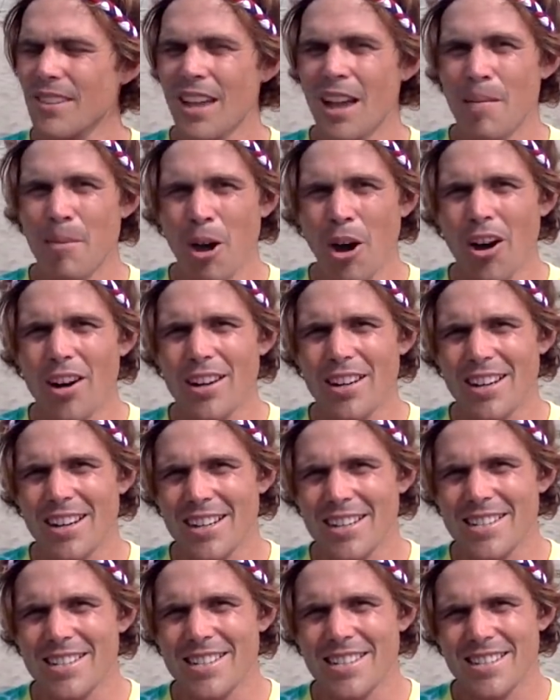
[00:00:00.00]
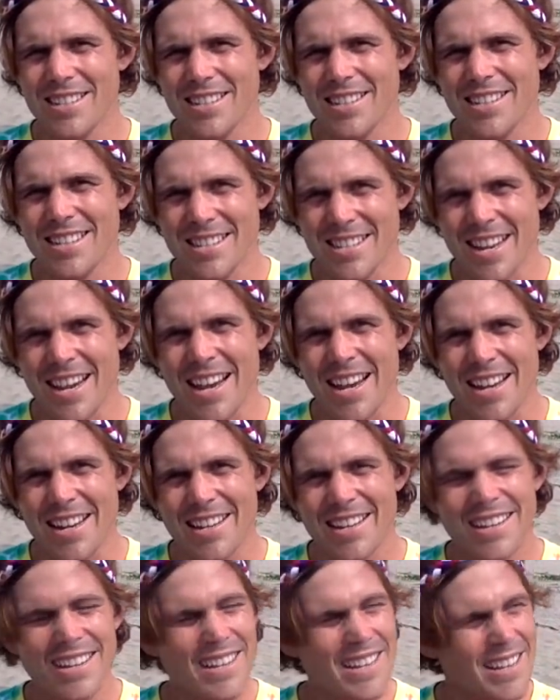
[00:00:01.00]
I'm hot, guys. This is it.
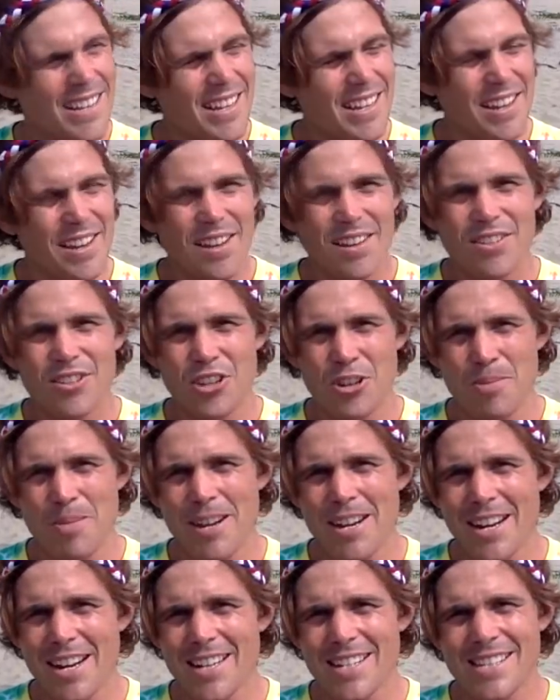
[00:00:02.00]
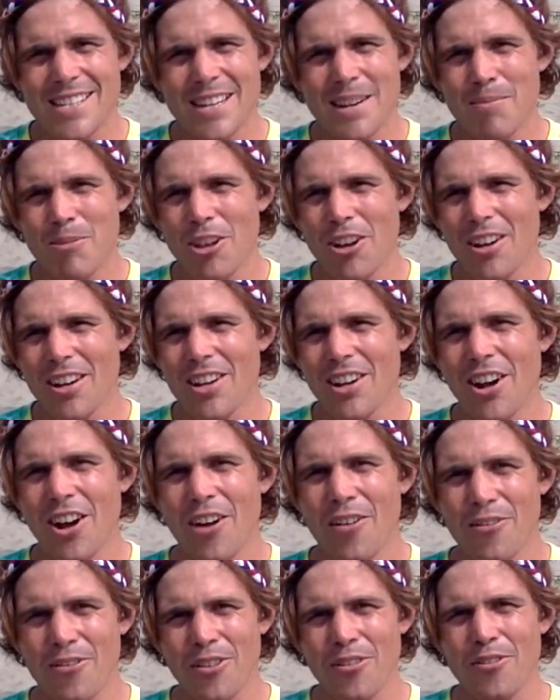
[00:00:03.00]
2 minutes and I'm logging
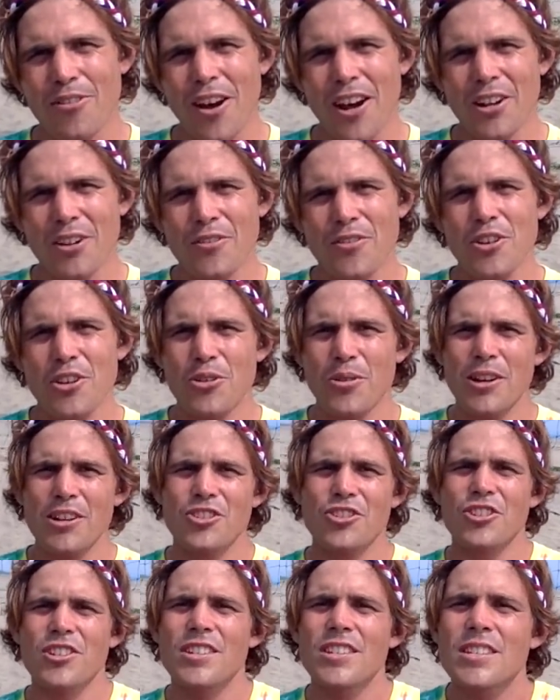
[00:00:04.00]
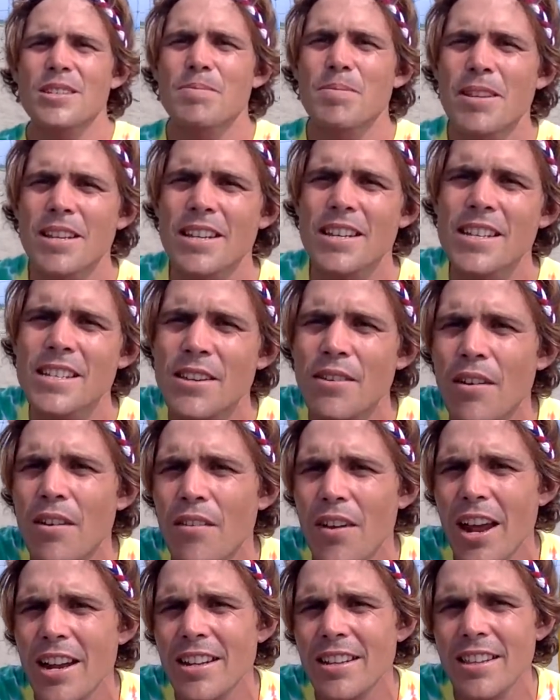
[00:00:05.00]
off. The final few questions, please. If you have
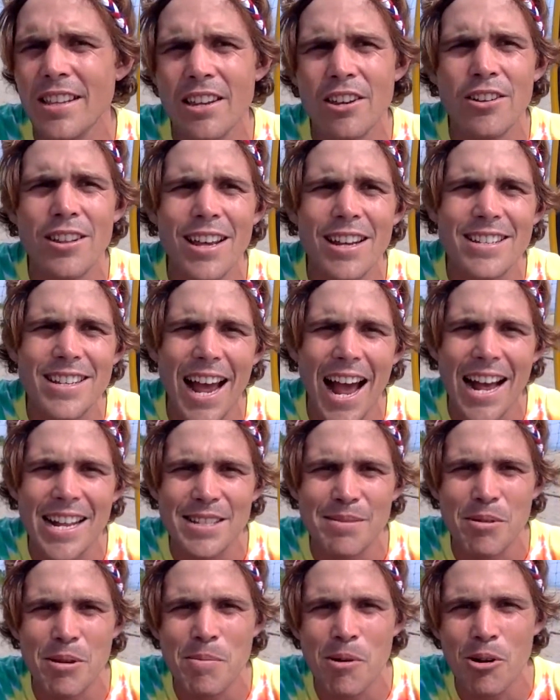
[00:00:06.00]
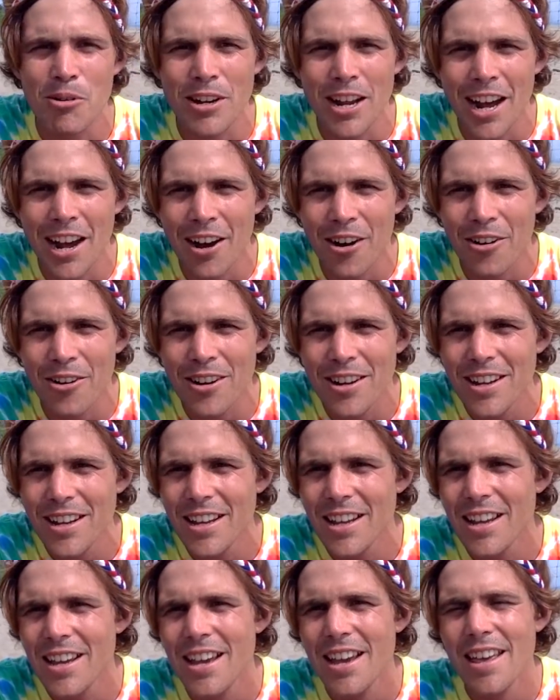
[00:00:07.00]
anything you'd like to ask me about now,
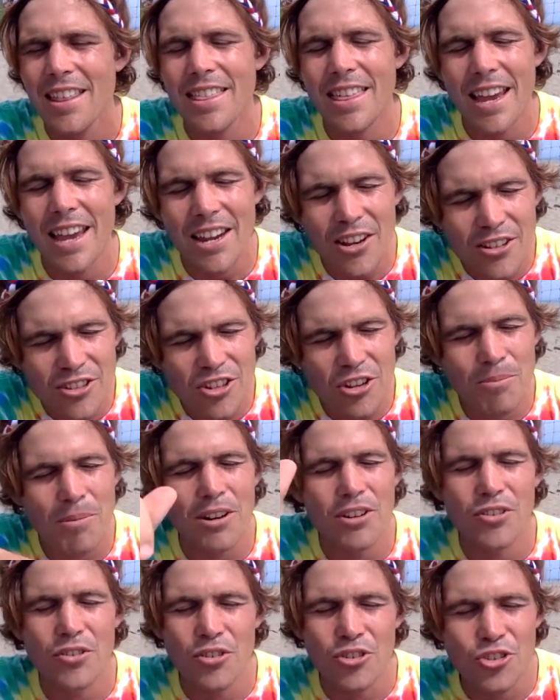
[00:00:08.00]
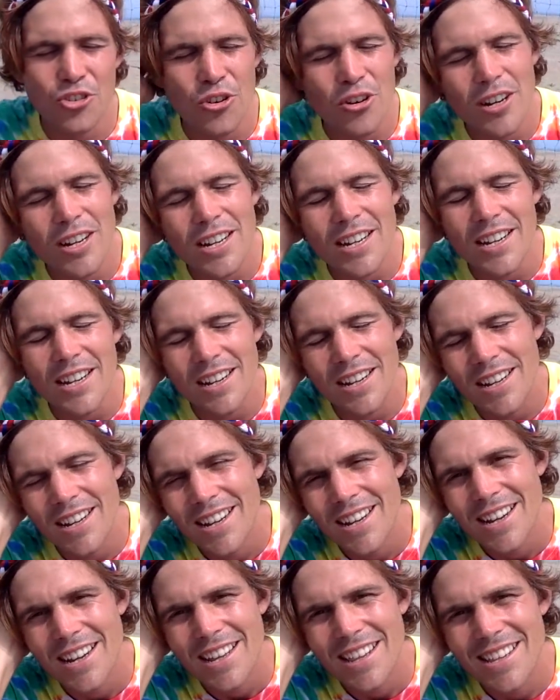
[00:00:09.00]
thank you so much for joining
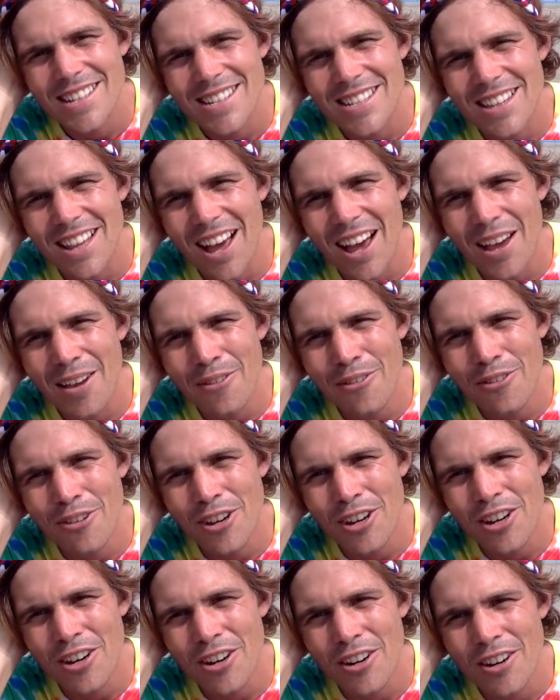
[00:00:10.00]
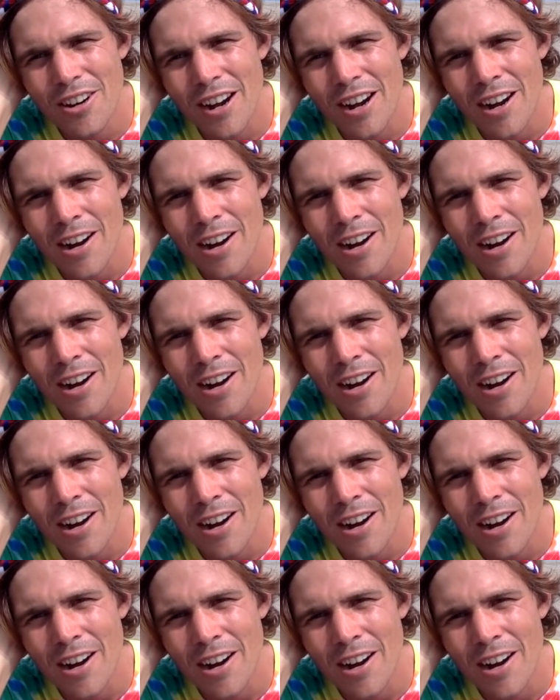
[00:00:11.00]
this live here.